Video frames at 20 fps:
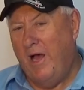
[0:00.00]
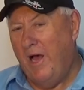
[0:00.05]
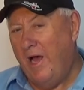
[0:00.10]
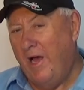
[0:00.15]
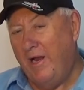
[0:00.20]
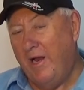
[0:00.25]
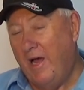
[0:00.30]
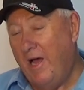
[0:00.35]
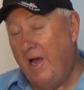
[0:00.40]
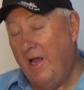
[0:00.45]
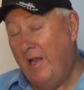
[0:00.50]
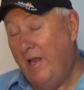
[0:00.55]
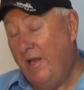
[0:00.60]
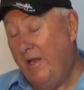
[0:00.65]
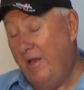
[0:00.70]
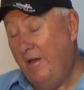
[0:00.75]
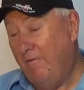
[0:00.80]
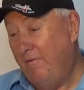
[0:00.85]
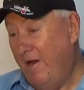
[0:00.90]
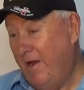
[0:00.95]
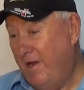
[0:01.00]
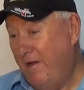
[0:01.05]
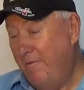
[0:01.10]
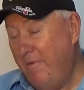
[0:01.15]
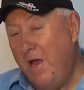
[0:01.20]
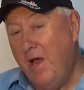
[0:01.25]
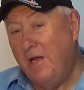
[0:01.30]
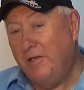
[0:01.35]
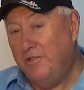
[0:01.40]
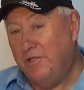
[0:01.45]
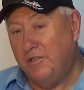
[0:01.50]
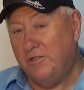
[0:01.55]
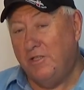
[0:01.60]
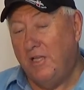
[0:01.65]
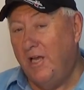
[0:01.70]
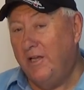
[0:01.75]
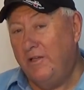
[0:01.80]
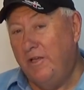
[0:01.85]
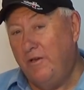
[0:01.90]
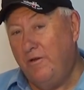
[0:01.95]
I'd highly uh, recommend, just
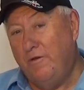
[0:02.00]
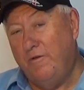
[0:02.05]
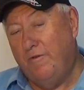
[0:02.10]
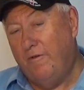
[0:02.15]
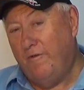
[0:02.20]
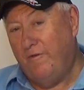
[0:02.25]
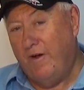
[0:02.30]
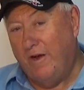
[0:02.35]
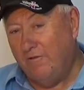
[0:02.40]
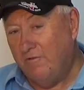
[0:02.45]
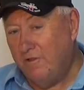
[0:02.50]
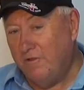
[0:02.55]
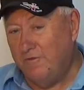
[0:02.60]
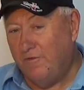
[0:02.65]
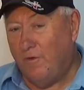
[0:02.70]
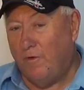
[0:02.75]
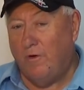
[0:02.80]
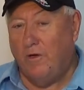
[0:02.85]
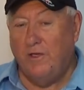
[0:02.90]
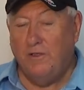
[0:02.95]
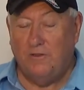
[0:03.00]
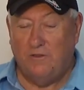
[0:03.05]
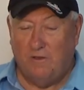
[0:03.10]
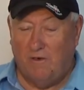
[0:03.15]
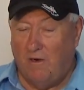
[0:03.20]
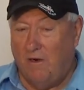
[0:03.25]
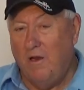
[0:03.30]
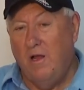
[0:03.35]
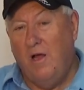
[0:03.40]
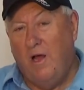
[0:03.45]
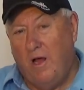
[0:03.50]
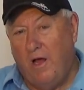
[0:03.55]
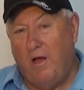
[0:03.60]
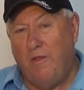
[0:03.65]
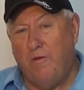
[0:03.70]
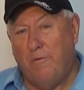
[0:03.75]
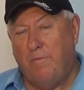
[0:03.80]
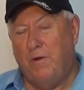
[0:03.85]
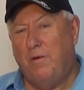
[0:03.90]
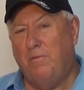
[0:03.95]
like they do for Veterans Voice or
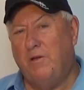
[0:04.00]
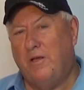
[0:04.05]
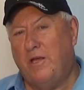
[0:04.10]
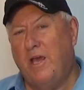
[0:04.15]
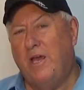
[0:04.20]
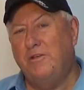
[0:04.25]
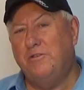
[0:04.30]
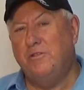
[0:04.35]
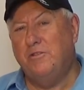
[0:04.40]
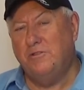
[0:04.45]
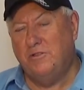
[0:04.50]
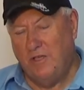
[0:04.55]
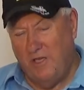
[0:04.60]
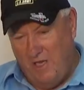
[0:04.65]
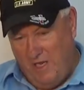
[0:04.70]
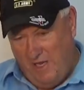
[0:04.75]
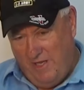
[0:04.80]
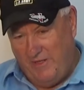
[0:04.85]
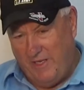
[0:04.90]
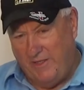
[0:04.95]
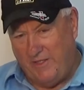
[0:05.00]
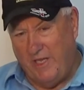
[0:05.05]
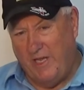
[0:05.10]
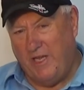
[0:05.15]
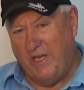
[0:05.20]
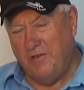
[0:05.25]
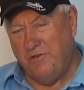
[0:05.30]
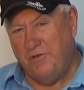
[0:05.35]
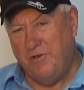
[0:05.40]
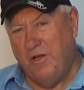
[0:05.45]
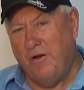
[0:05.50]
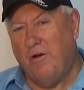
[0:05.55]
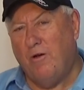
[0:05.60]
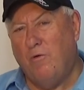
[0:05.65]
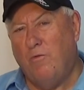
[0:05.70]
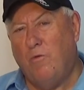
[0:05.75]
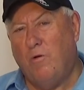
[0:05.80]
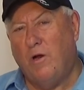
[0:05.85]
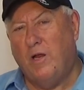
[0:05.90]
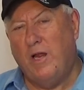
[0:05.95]
other publications, that they consider
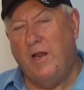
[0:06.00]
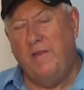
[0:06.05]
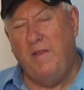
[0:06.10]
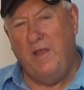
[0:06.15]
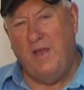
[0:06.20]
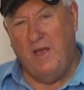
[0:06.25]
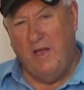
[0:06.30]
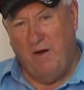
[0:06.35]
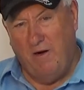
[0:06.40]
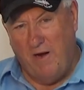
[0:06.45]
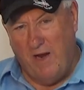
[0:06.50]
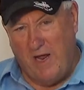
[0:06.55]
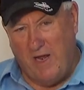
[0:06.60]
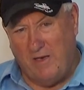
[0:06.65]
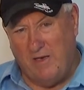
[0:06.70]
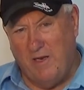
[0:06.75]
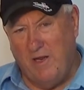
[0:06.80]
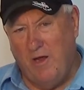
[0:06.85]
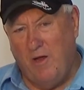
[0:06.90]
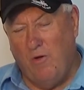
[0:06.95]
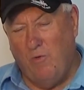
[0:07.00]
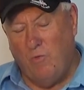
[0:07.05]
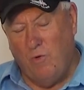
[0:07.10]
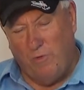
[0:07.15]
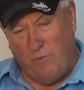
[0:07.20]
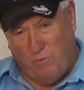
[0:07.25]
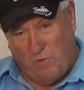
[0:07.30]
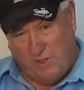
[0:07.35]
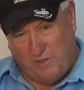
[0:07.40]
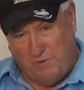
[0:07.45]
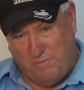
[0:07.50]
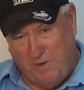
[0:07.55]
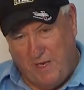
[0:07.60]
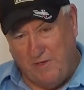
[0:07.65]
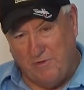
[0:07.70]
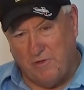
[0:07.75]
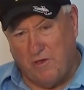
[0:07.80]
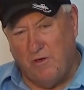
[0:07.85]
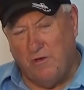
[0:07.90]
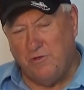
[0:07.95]
working the internet with what
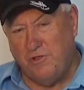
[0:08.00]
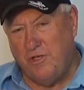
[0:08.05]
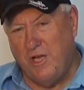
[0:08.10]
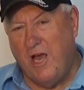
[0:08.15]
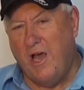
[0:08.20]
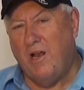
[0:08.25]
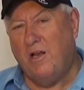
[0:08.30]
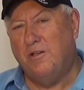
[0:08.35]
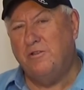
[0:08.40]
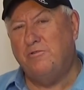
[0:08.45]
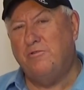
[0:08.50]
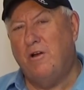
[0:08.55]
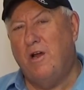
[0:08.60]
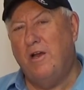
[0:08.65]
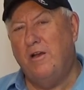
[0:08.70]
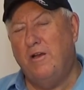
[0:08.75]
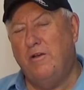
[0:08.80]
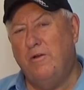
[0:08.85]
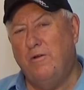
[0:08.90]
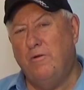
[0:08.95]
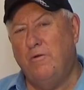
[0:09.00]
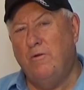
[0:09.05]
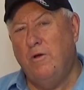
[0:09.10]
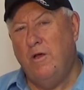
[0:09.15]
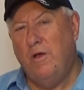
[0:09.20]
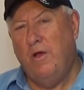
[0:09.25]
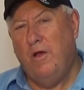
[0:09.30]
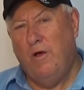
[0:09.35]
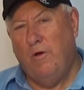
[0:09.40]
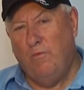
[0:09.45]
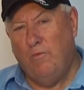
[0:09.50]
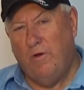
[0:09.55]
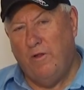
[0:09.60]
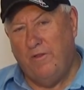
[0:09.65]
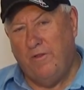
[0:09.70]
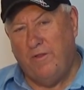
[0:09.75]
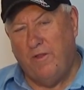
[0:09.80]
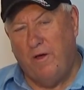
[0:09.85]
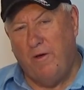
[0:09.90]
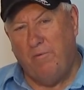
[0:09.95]
Space Coast Channel is trying to do
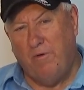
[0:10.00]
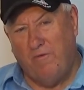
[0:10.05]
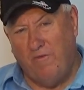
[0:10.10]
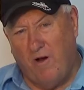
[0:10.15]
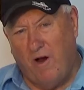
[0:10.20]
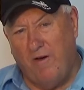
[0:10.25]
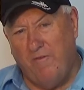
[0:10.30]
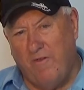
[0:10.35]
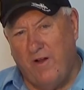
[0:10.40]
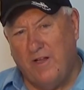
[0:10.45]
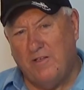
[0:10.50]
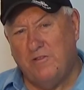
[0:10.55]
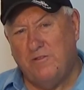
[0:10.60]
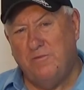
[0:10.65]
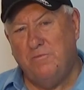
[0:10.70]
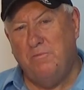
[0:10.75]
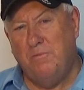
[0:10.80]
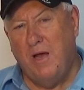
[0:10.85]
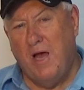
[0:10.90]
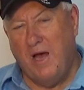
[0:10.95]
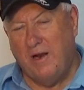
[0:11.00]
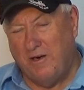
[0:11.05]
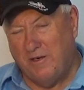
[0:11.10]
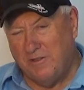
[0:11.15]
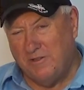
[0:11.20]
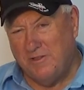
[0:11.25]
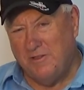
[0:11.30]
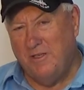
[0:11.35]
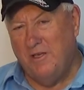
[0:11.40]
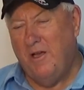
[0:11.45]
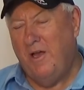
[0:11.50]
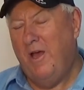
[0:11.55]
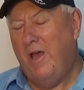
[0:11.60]
with uh, Brevard Vets Matters.